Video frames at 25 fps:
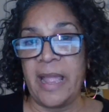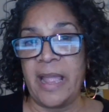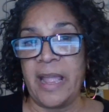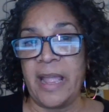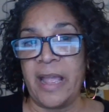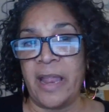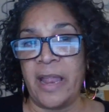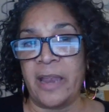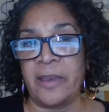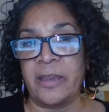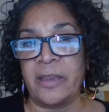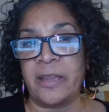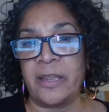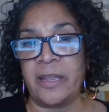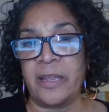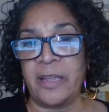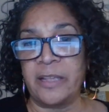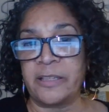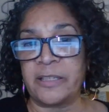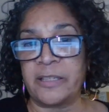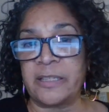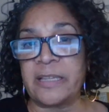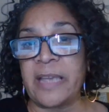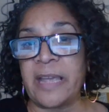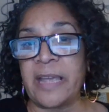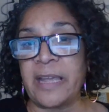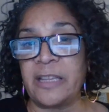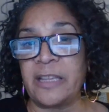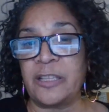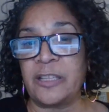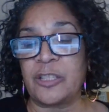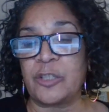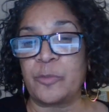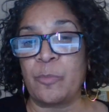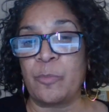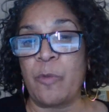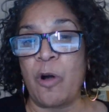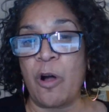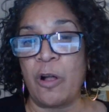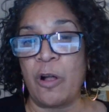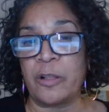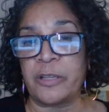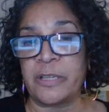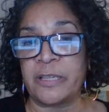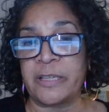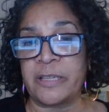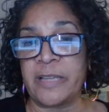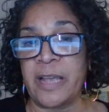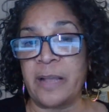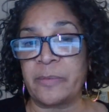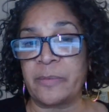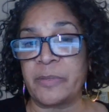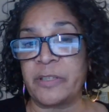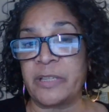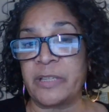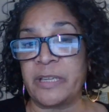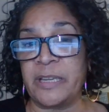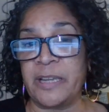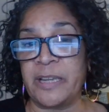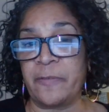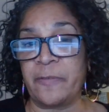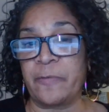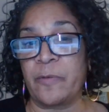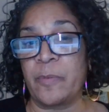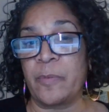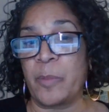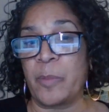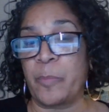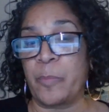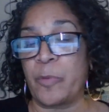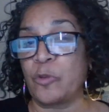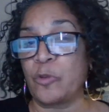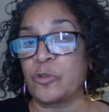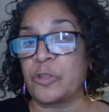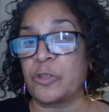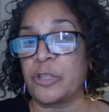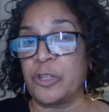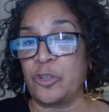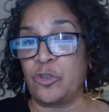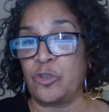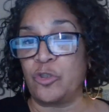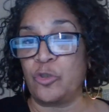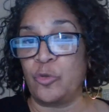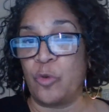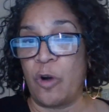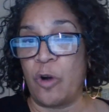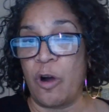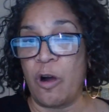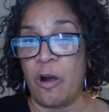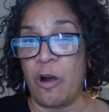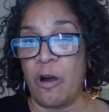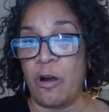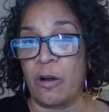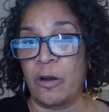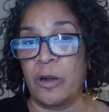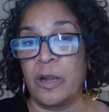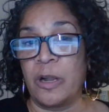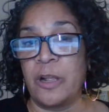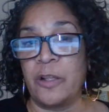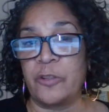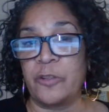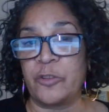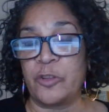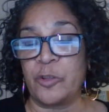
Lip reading: And it's taking small steps to get from the person that you are